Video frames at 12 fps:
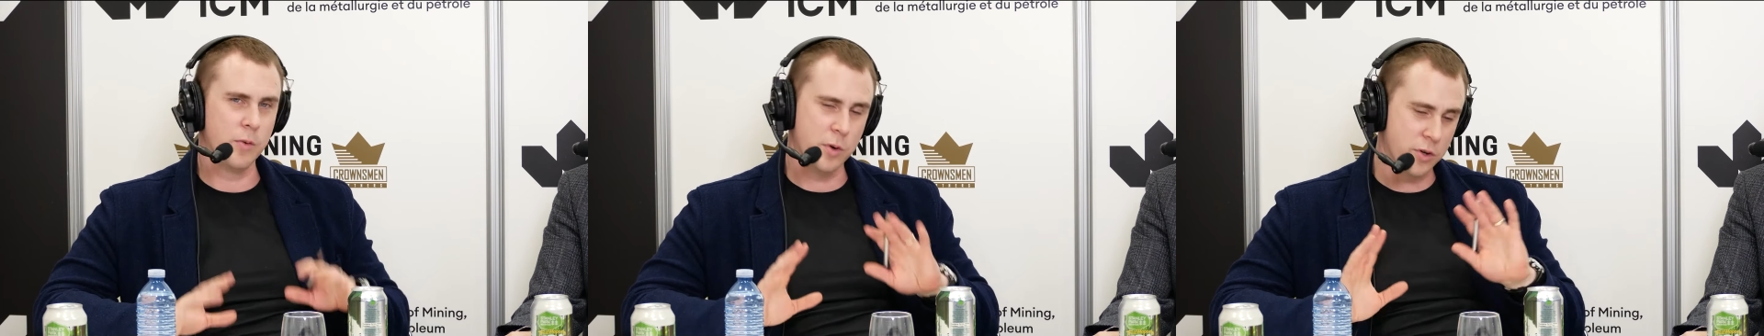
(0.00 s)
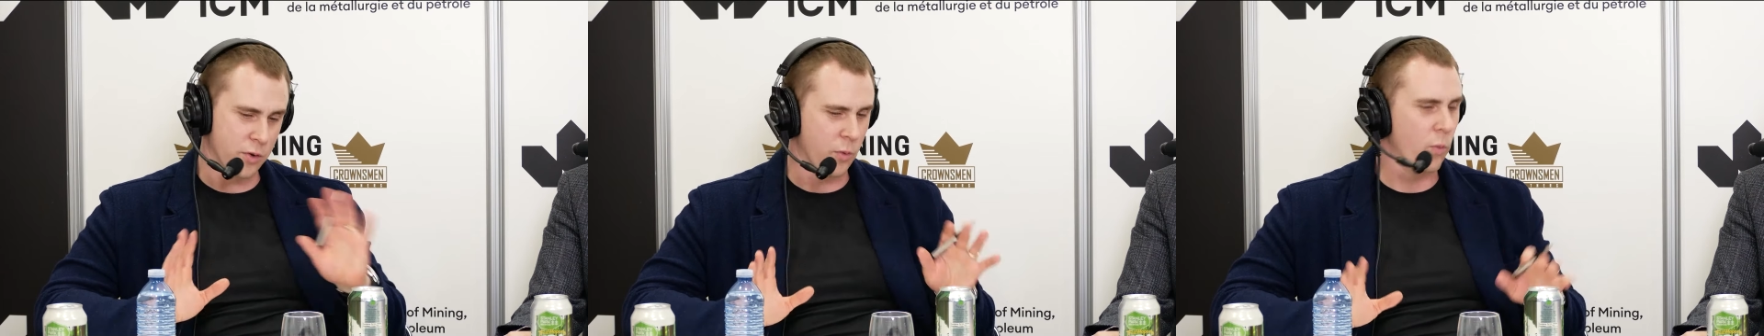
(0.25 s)

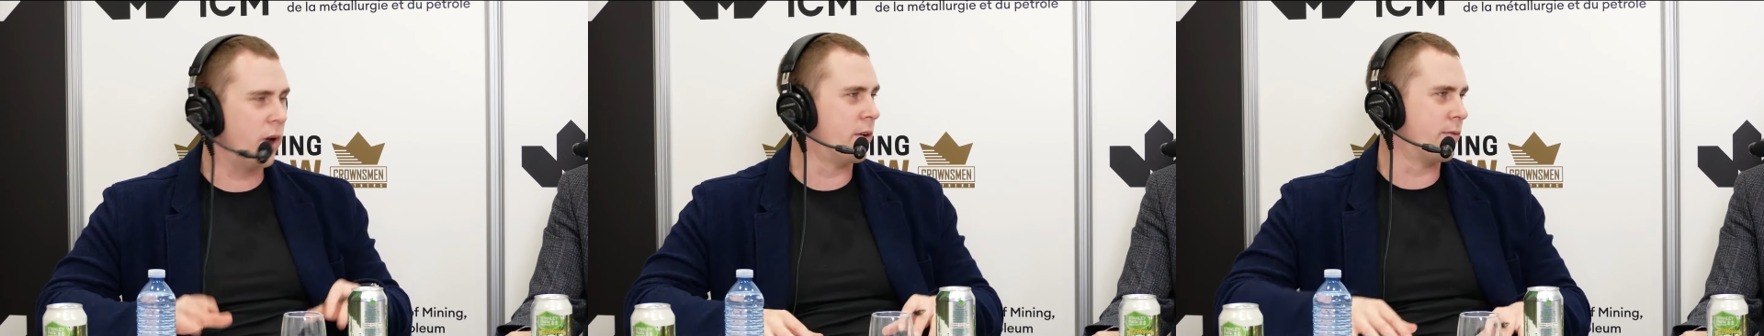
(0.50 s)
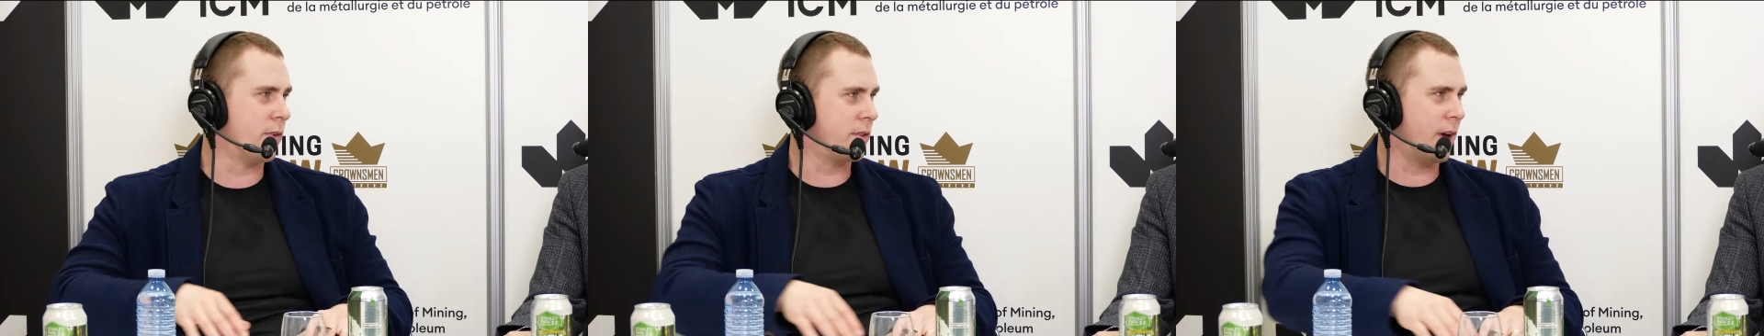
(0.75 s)
which was a
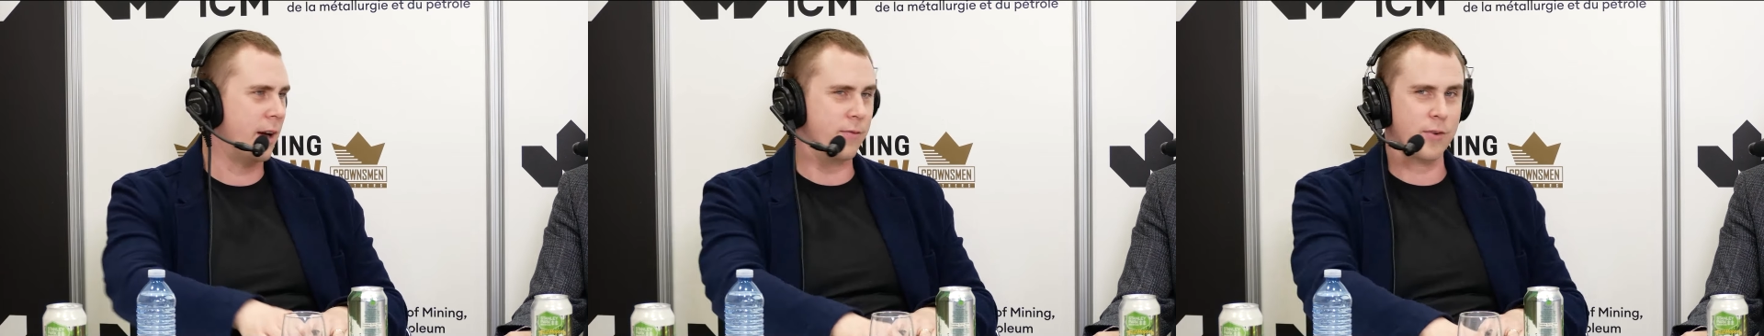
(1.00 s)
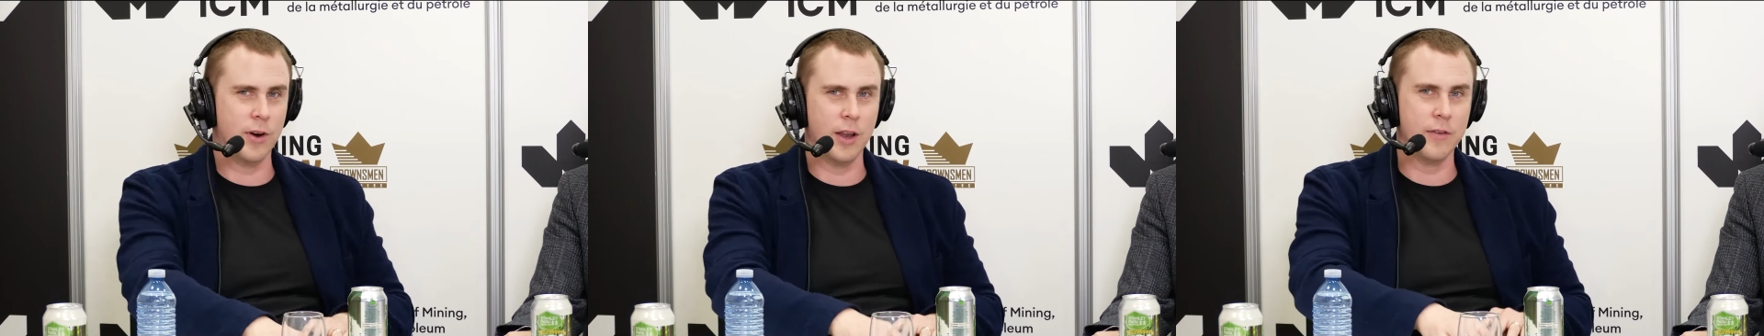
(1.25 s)
wonderful time
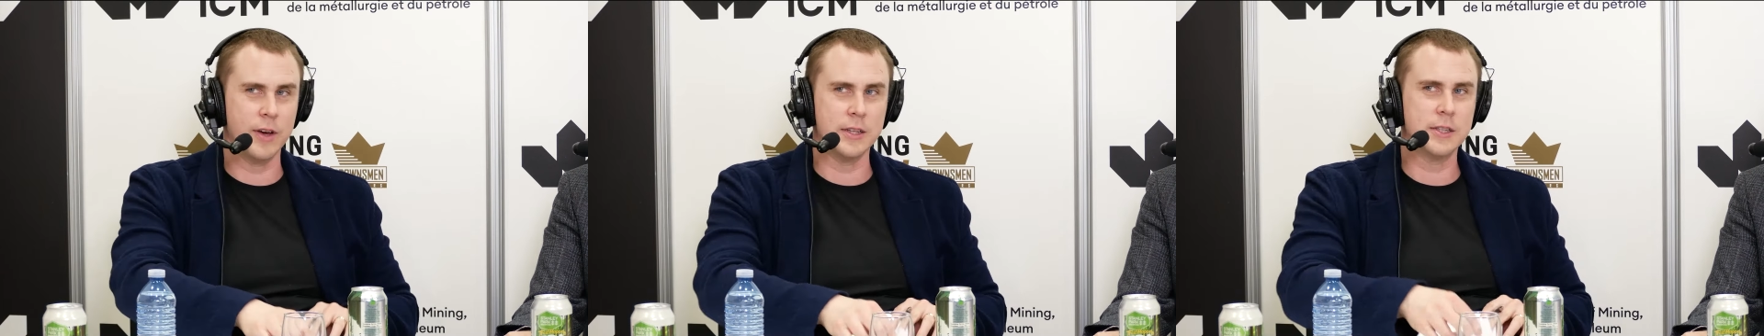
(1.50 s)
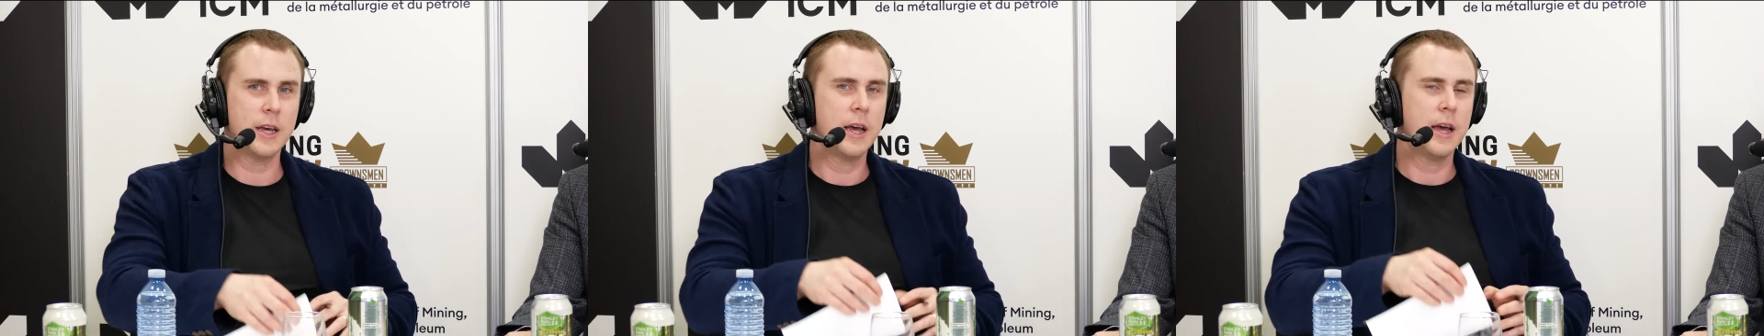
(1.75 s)
for all of us.